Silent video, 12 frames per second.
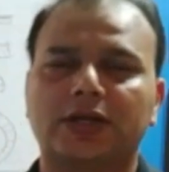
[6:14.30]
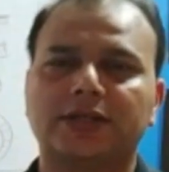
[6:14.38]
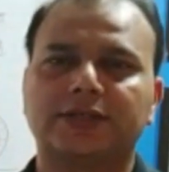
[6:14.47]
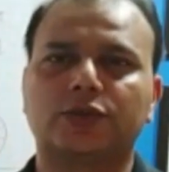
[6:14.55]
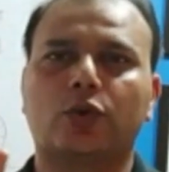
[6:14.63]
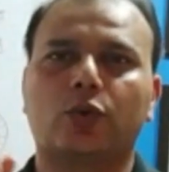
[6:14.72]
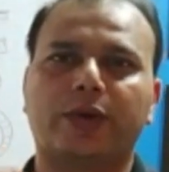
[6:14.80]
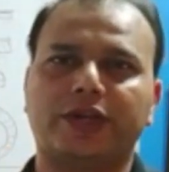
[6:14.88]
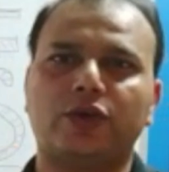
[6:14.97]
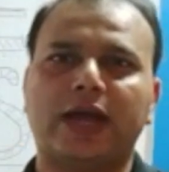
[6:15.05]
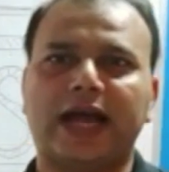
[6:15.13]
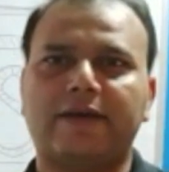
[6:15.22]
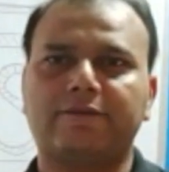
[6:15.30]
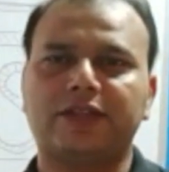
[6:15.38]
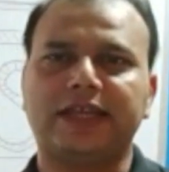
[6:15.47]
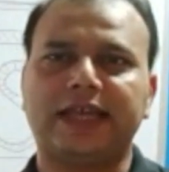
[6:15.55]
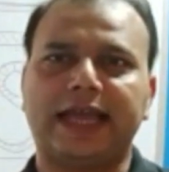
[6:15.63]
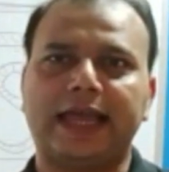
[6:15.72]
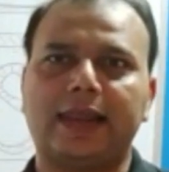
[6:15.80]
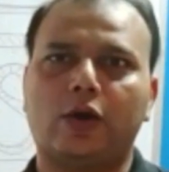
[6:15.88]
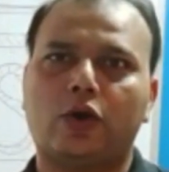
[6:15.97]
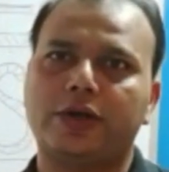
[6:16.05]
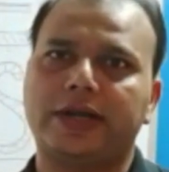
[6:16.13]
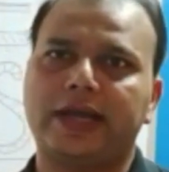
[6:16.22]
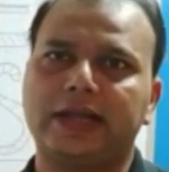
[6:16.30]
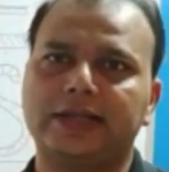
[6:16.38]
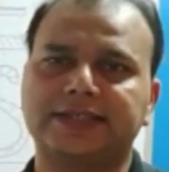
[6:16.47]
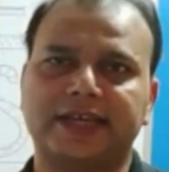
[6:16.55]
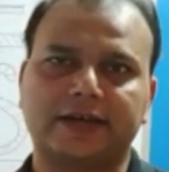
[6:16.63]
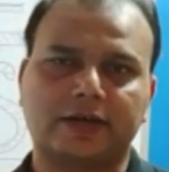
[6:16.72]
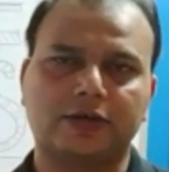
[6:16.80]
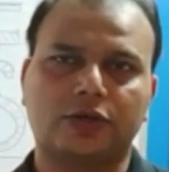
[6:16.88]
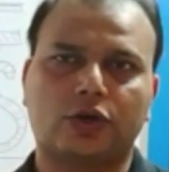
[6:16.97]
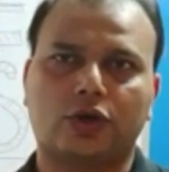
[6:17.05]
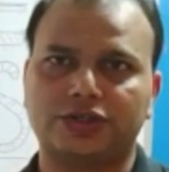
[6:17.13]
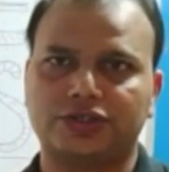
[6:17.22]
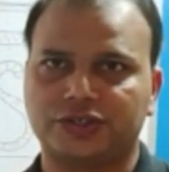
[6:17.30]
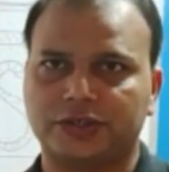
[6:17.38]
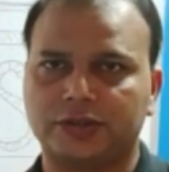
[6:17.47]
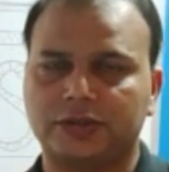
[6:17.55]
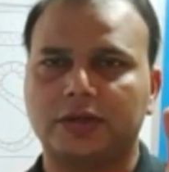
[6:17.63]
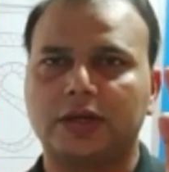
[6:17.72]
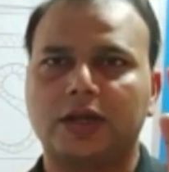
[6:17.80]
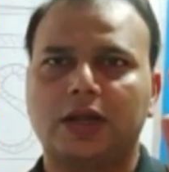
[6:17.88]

So when you have the L on L sacral torsion,